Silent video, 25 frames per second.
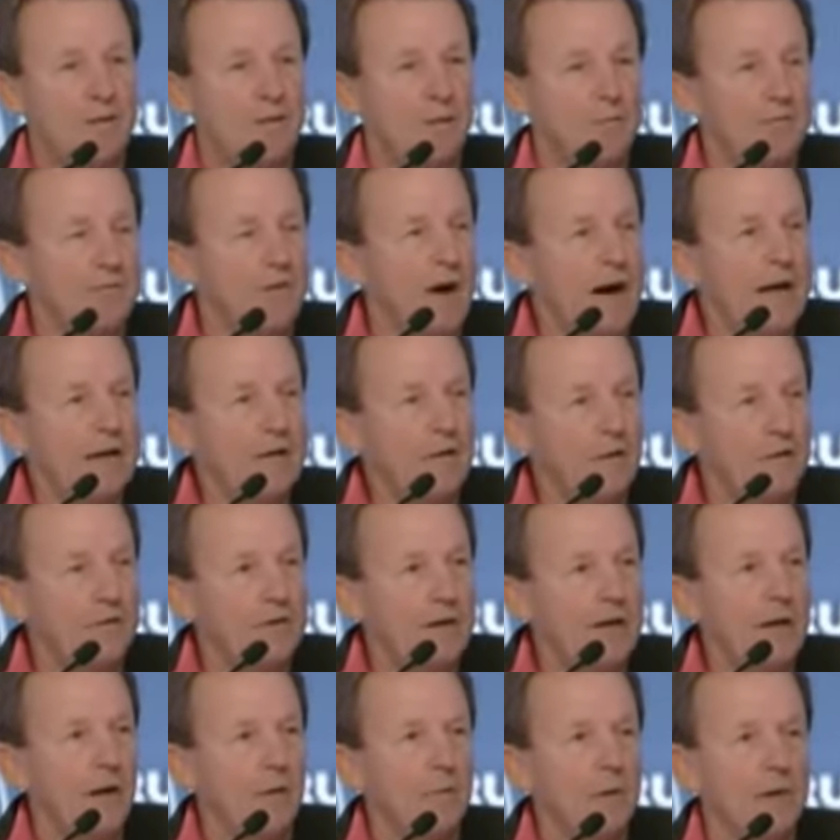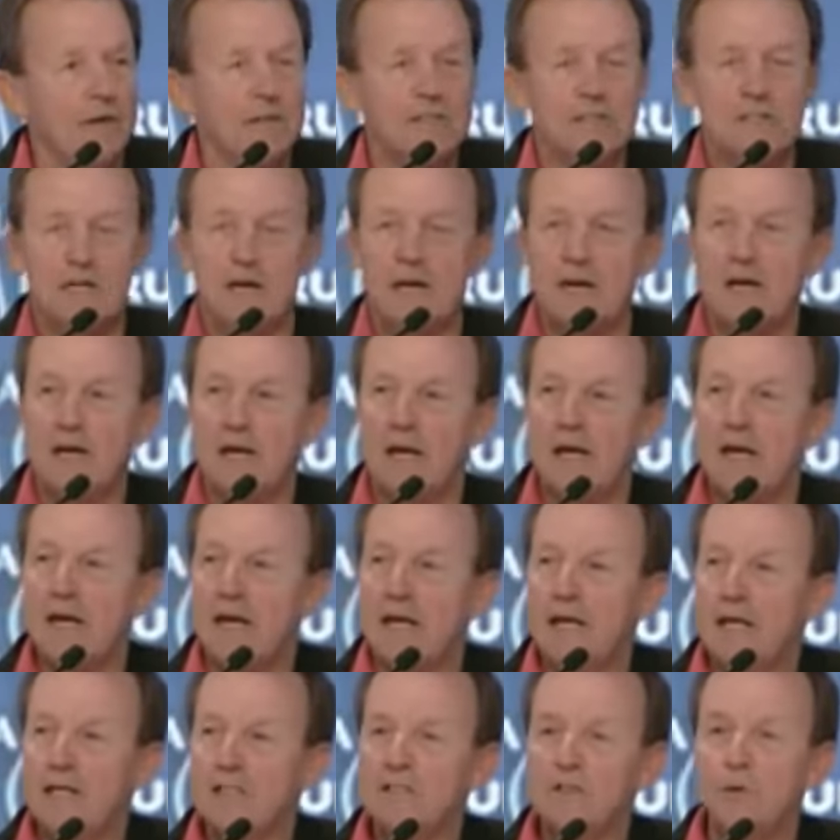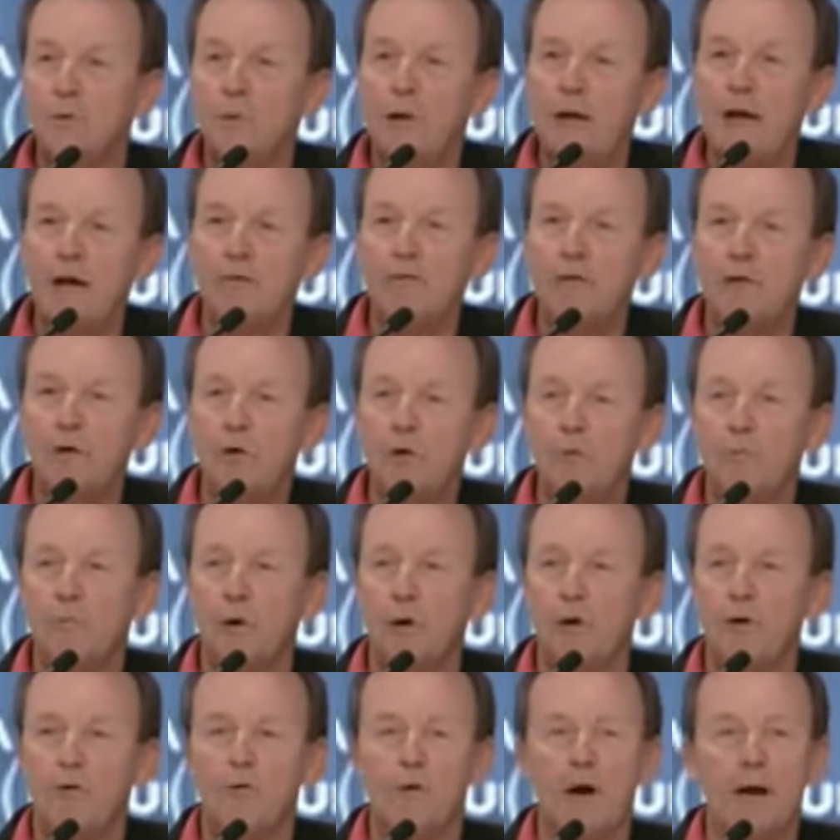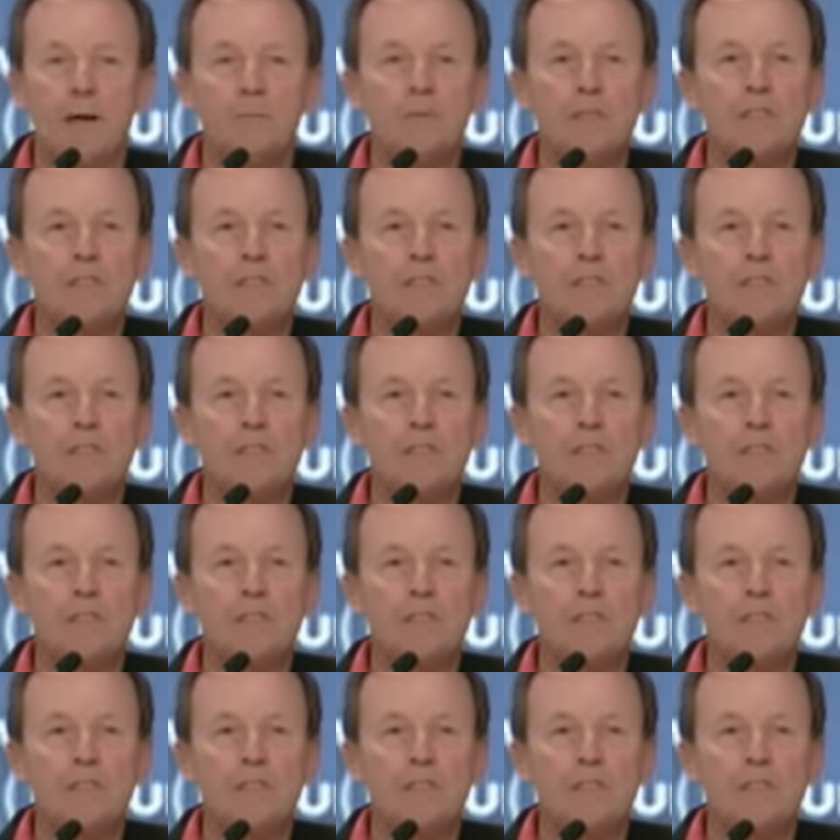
The final thing I want to say is that we have a new program.